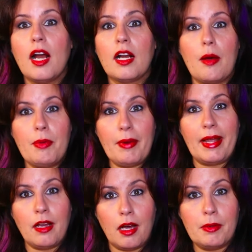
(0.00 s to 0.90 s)

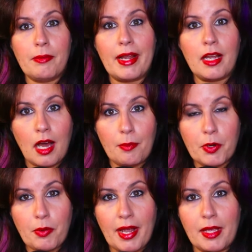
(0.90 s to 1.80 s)
Copyright, copyright,
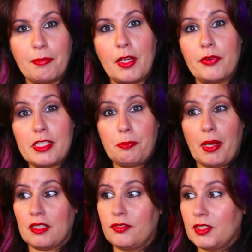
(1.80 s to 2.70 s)
copyright, being
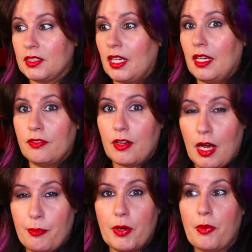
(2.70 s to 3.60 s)
respectful of
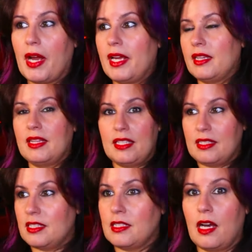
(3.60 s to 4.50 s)
copyright. This is